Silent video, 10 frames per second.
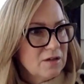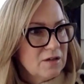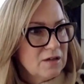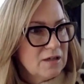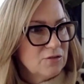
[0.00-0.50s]

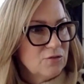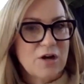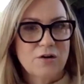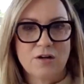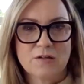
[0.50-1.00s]
and
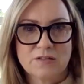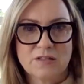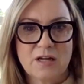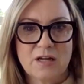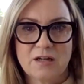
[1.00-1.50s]
Groundhog's
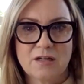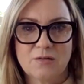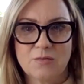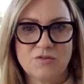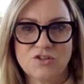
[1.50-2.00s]
Day,
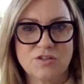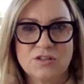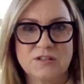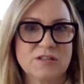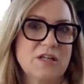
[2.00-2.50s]
it was just
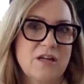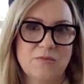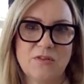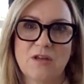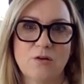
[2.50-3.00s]
the same
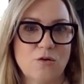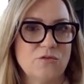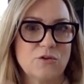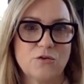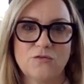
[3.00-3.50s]
thing
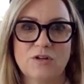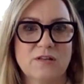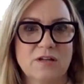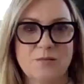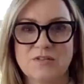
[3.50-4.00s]
over and over again
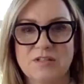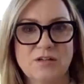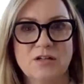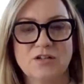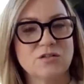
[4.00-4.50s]
that I was
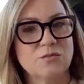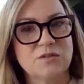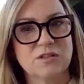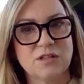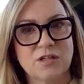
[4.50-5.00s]
hearing. I just
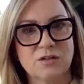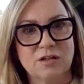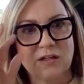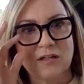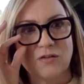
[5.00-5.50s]
wasn't
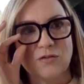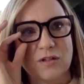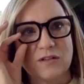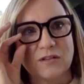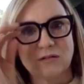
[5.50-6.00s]
hearing any
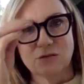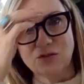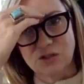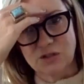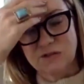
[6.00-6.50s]
great
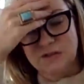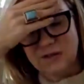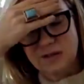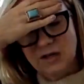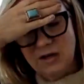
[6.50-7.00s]

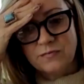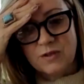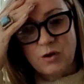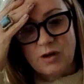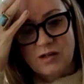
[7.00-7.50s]
solutions
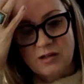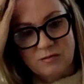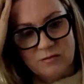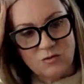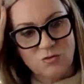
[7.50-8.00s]
or
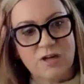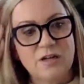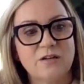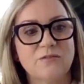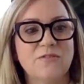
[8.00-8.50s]
any
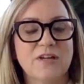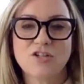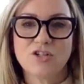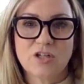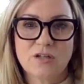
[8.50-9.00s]
great
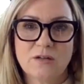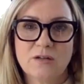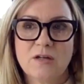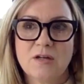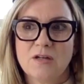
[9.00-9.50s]
innovation.
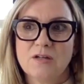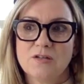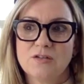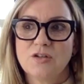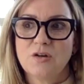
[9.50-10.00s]

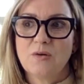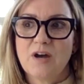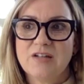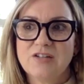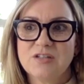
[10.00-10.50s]
So
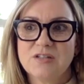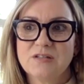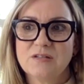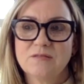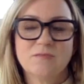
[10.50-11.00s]
I
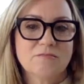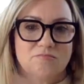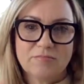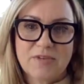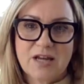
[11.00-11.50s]
just
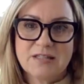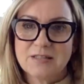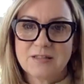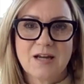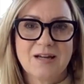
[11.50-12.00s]
had
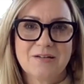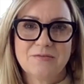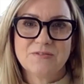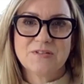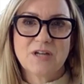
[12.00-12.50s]
to kind of
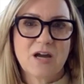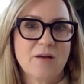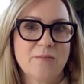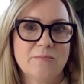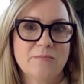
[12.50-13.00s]

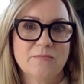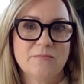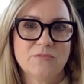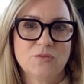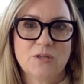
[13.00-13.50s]
stop
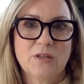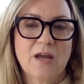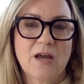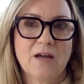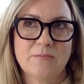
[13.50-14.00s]
doing
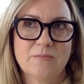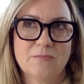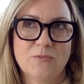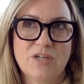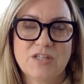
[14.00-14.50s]
that.
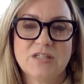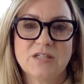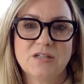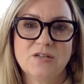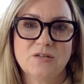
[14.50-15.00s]
We did